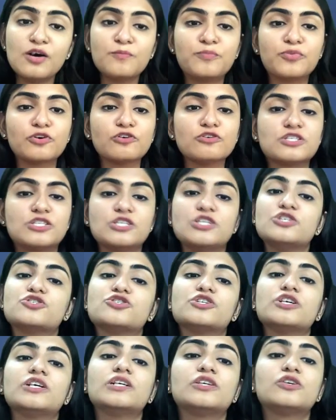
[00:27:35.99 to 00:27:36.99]

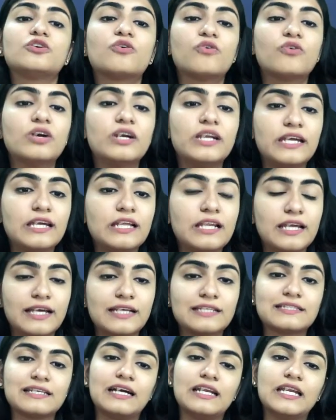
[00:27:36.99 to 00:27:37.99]
procedure. No
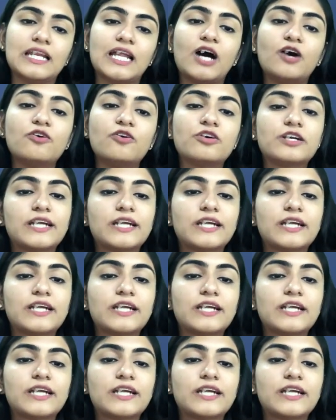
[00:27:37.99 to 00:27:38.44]
delays allowed.